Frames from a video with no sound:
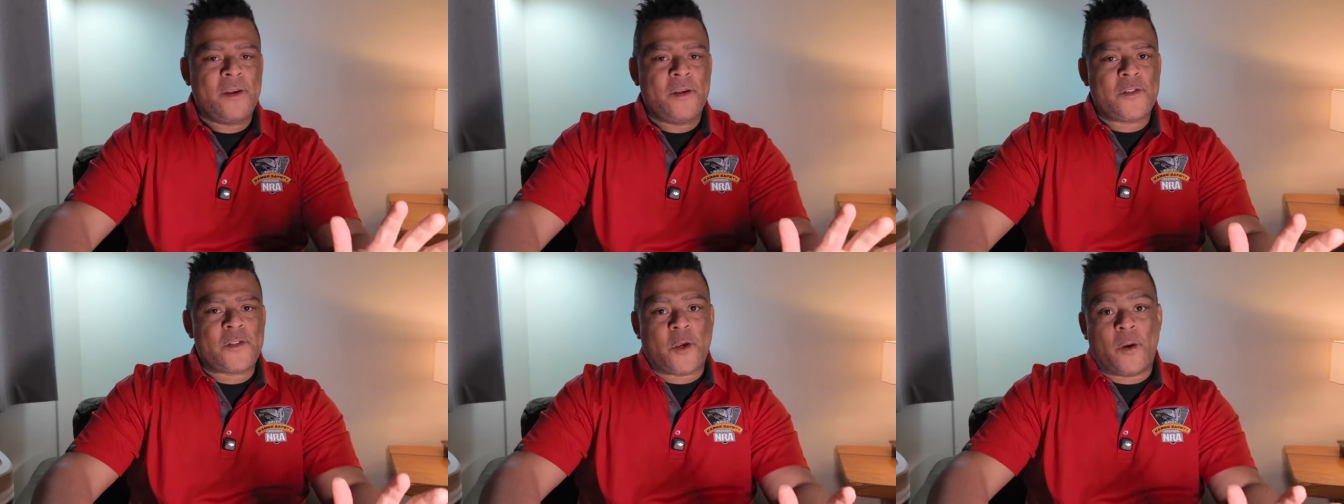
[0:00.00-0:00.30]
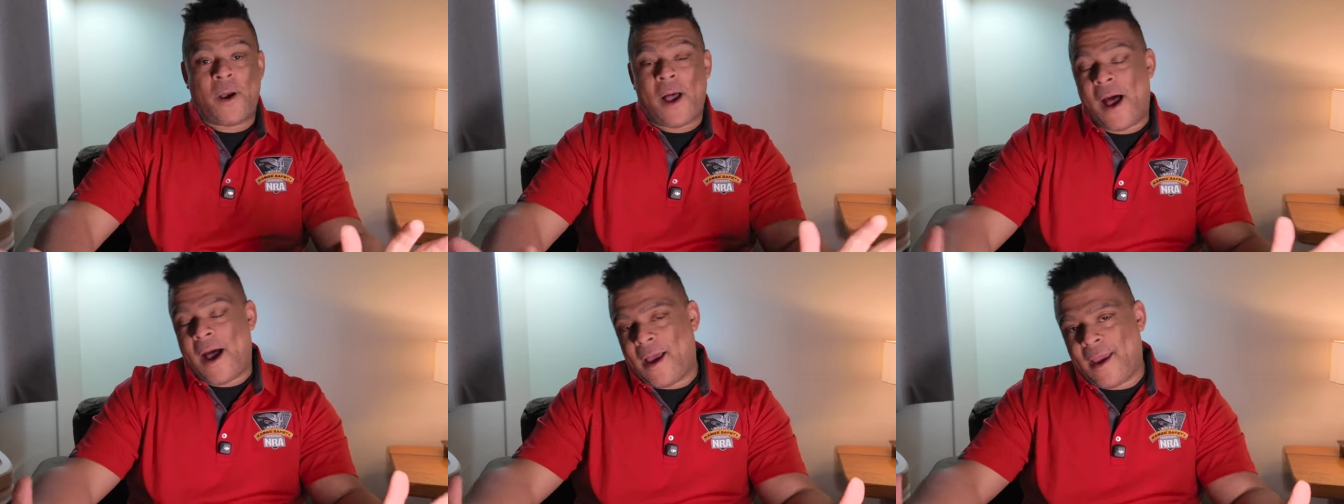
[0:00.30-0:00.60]

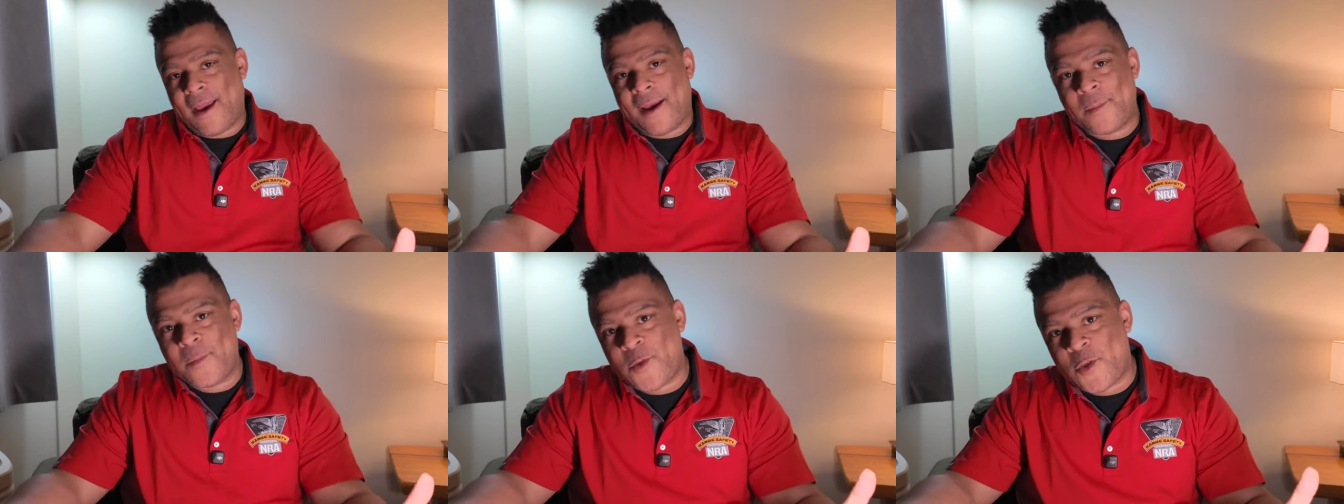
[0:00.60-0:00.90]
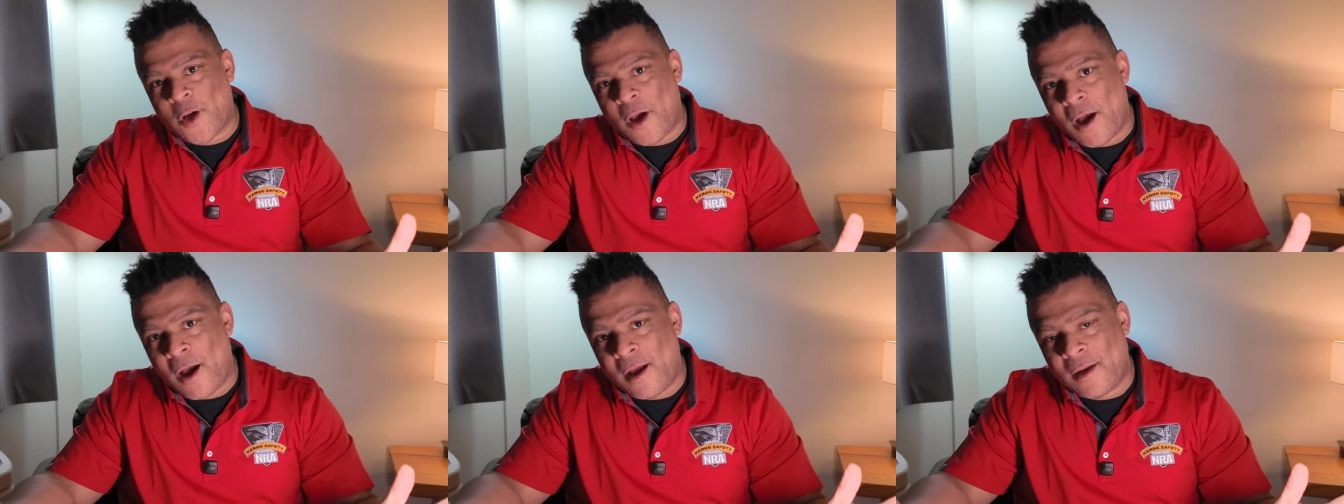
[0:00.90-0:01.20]
So hi, I'm
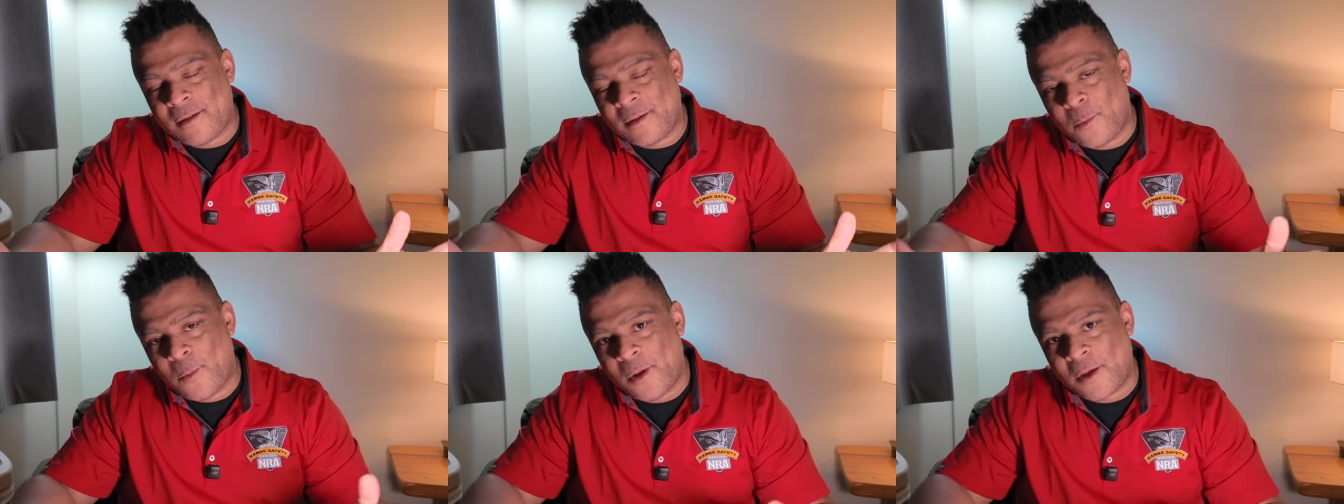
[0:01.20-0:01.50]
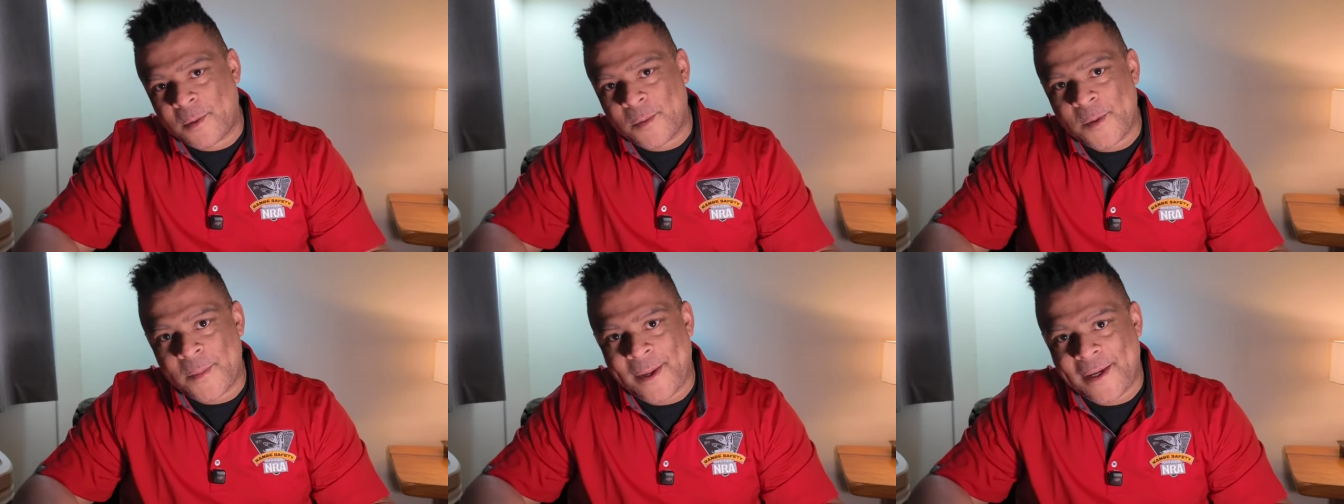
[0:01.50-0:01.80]
John.
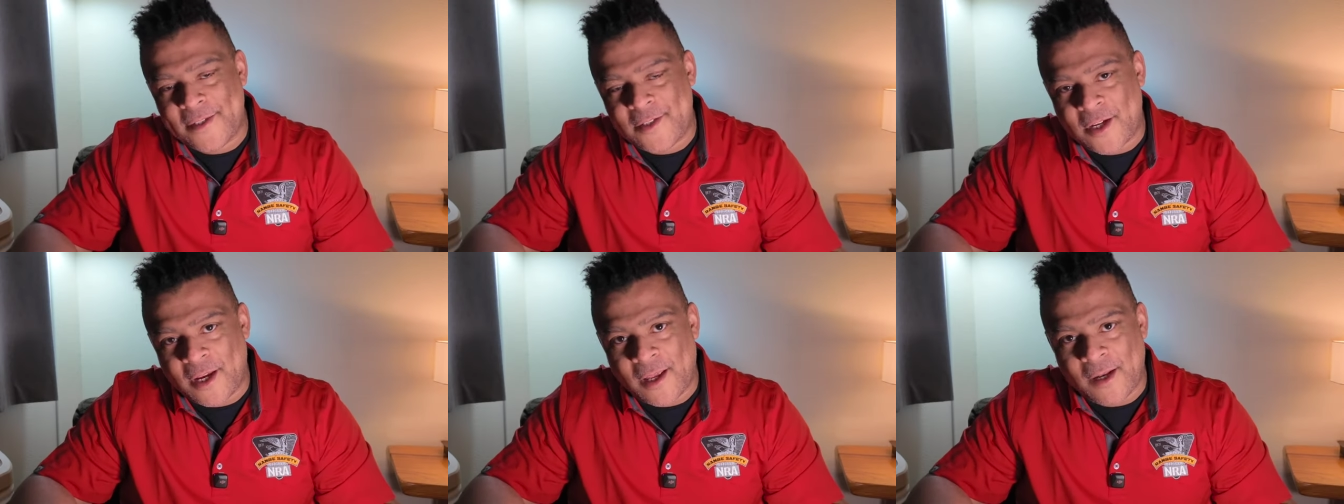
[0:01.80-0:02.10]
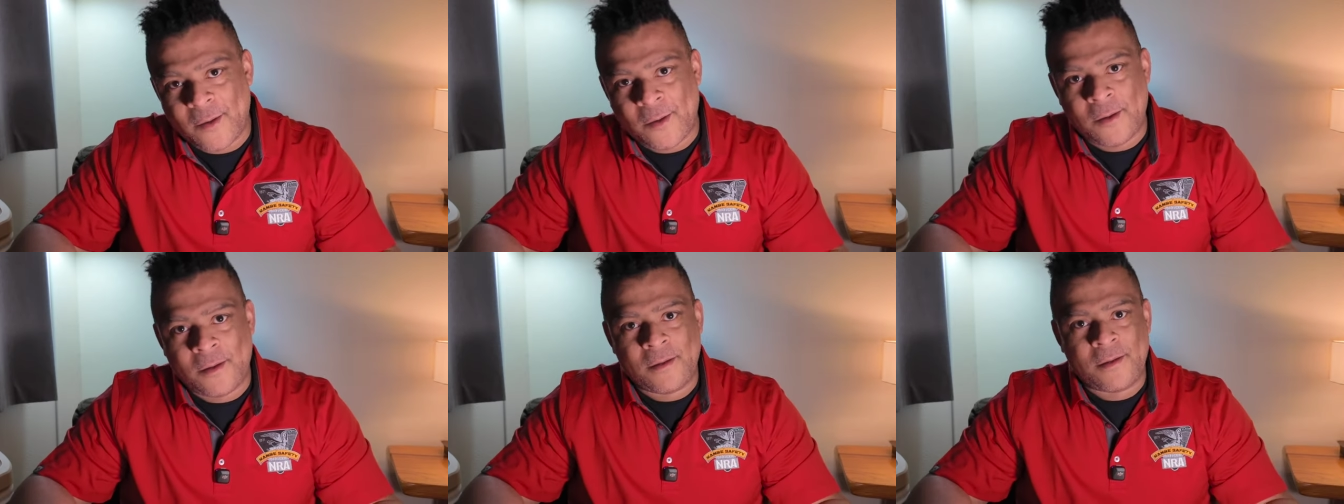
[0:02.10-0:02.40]
Welcome to my
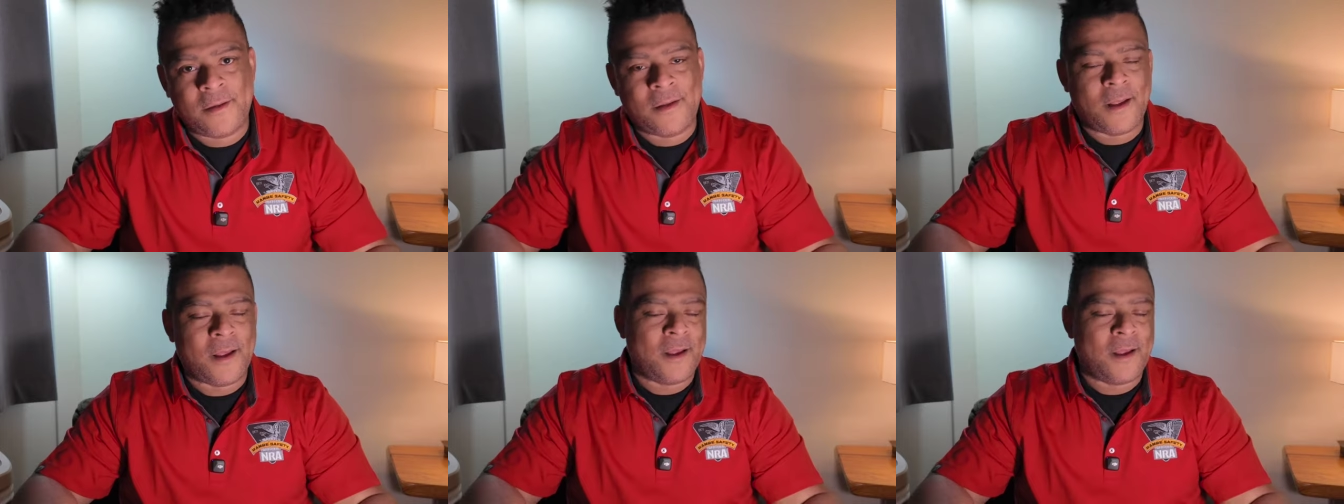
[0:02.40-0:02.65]
channel.